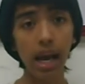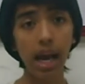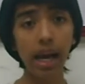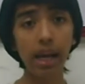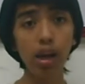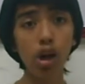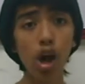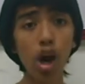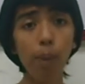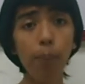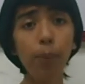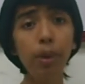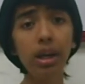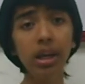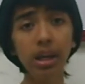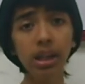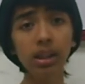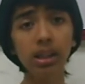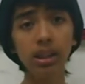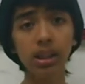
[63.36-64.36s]
An
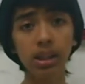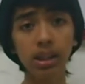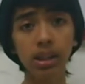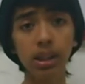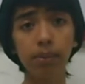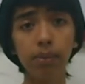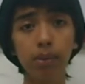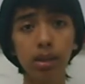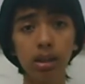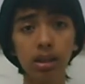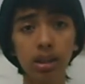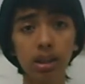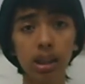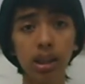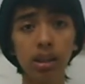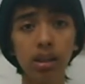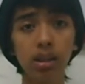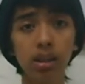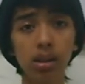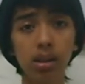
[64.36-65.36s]
operating system
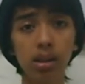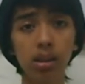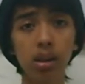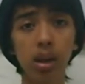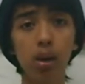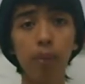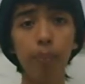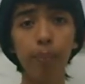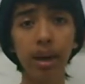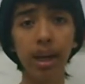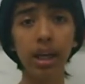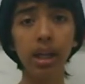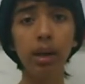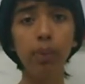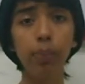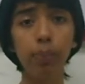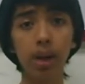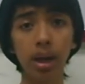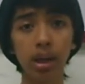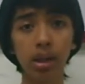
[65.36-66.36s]
consists of
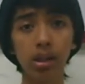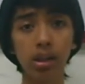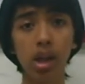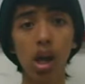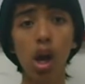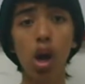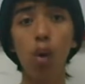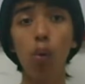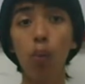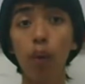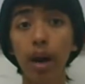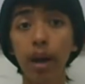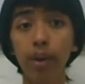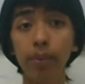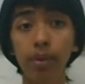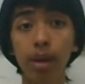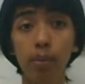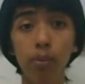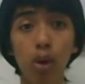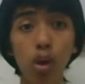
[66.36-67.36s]
many parts. One
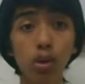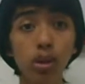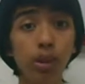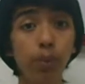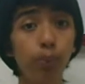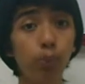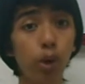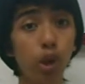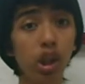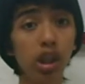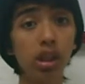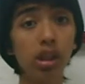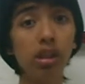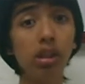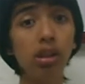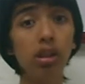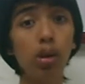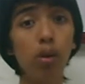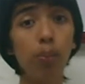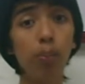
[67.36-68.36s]
of the most important
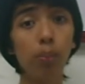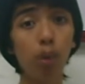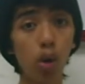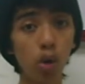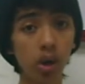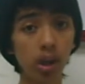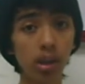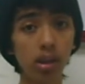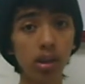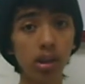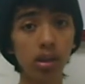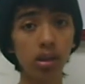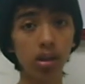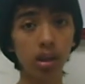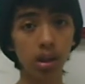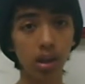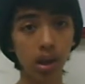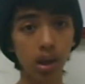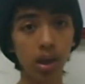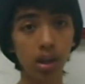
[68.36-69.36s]
components is
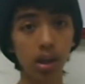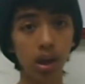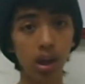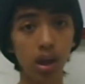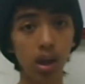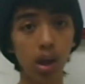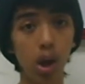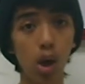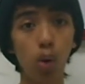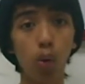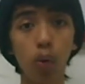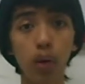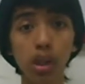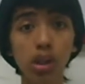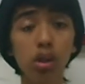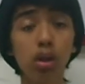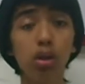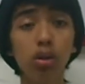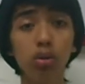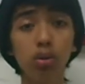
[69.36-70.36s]
the kernel,
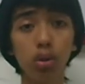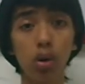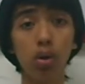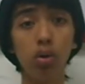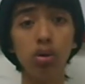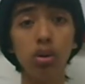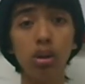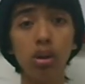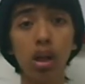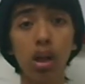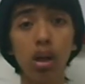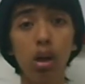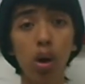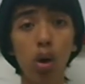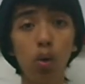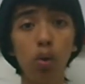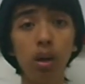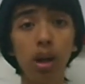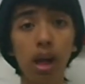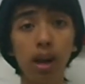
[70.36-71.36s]
which controls the
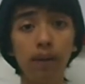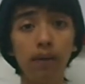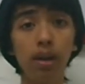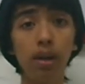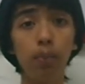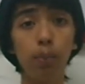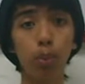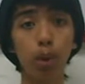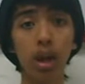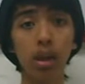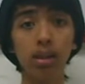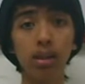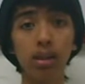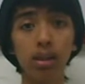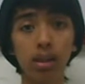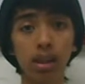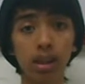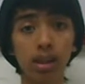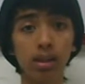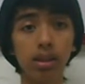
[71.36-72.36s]
low-level
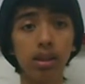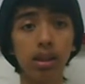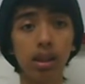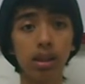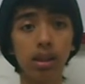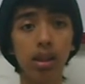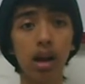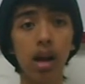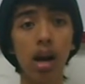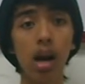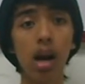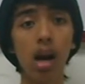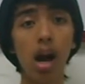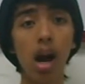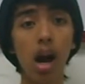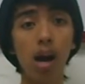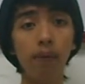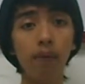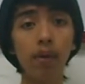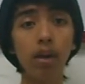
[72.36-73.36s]
processes that the
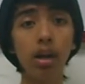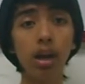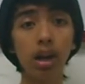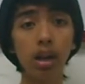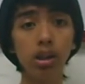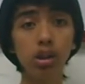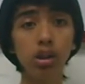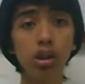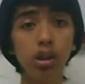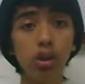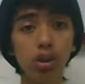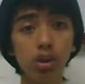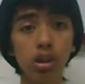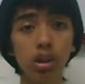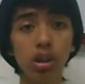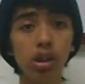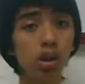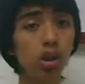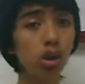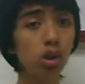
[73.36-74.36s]
average
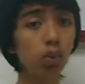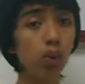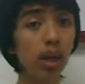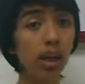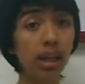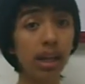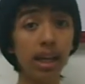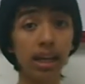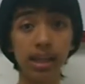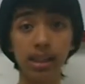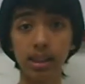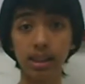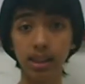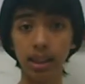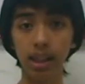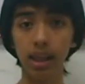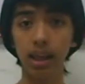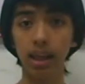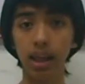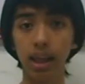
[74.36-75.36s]
user usually cannot
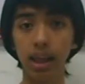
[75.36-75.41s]
see.